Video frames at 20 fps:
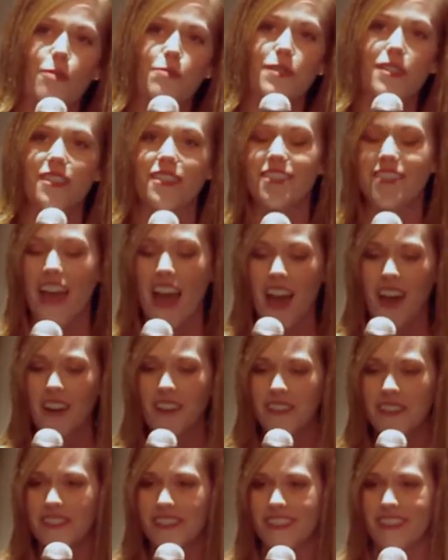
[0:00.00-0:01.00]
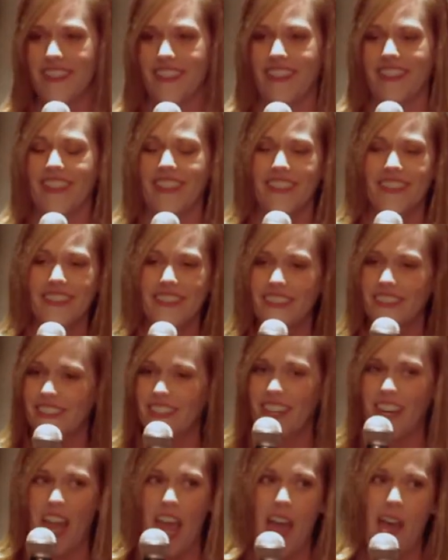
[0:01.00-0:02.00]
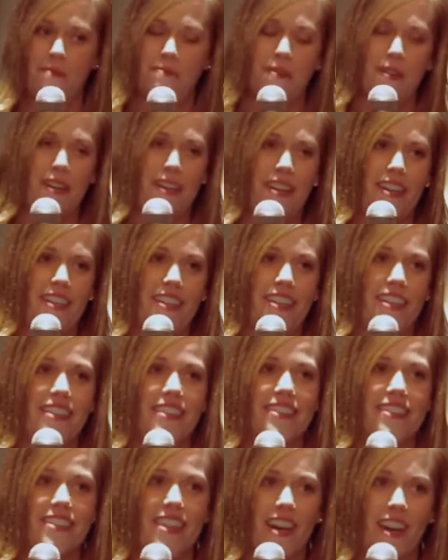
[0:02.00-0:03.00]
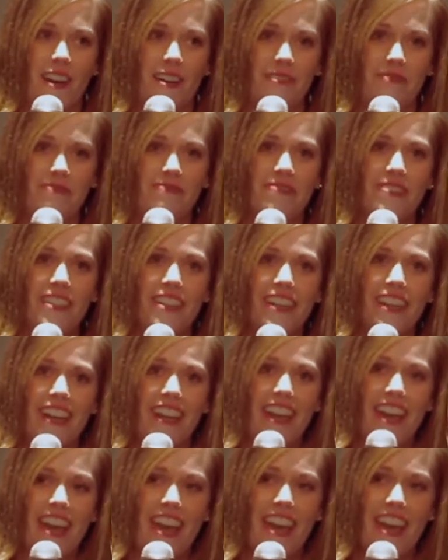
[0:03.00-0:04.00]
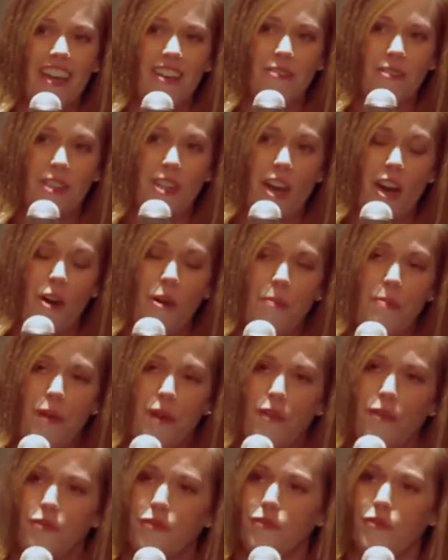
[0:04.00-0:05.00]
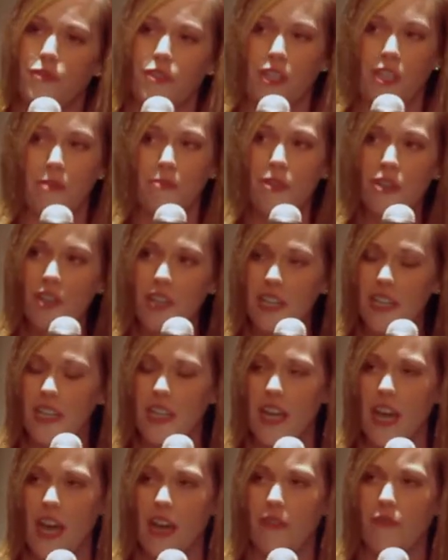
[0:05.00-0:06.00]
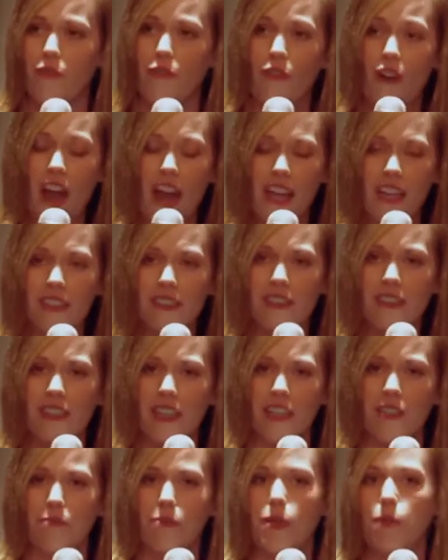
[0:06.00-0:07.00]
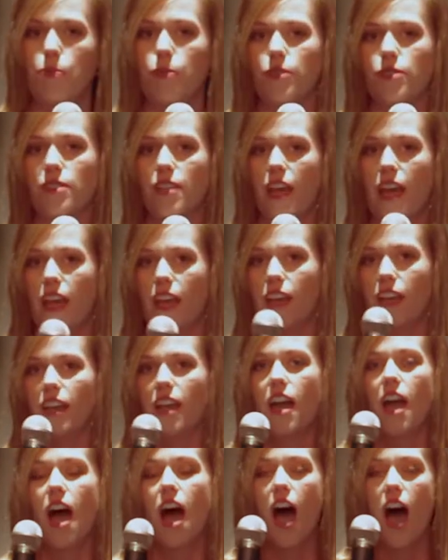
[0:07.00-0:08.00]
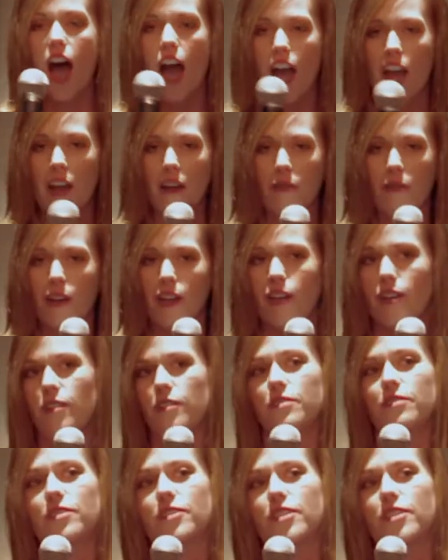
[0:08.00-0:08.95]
ups and downs, and is this going to happen, and um, and with the help of the community and friends and people saying, I will